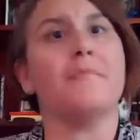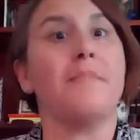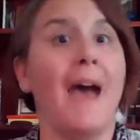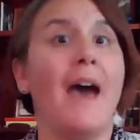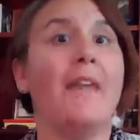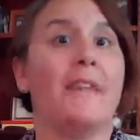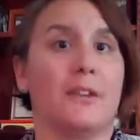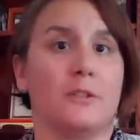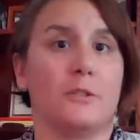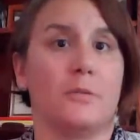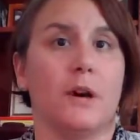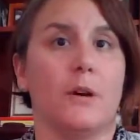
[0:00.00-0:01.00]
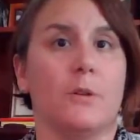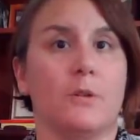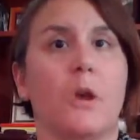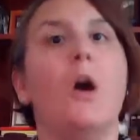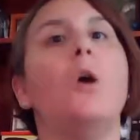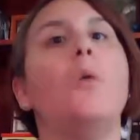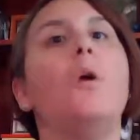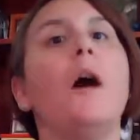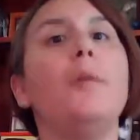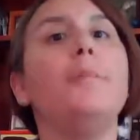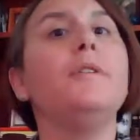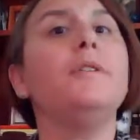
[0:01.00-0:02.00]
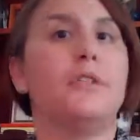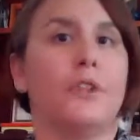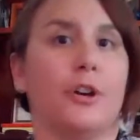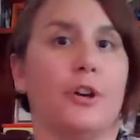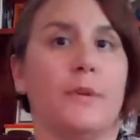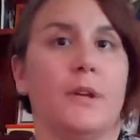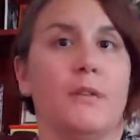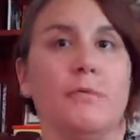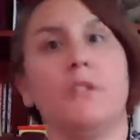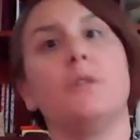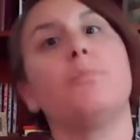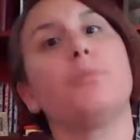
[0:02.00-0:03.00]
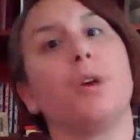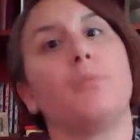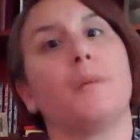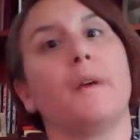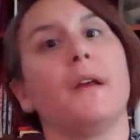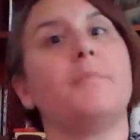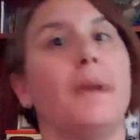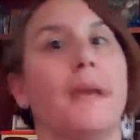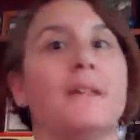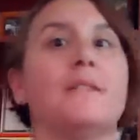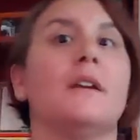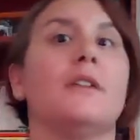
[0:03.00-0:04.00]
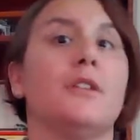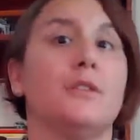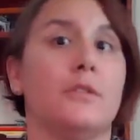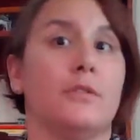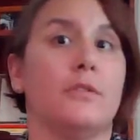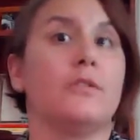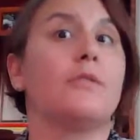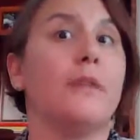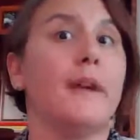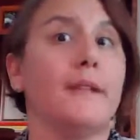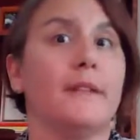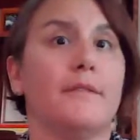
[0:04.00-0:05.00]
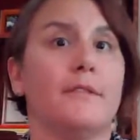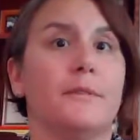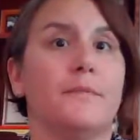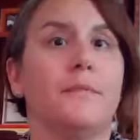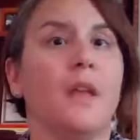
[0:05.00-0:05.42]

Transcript: the math SOLs will help you determine what's appropriate based on the student's grade level.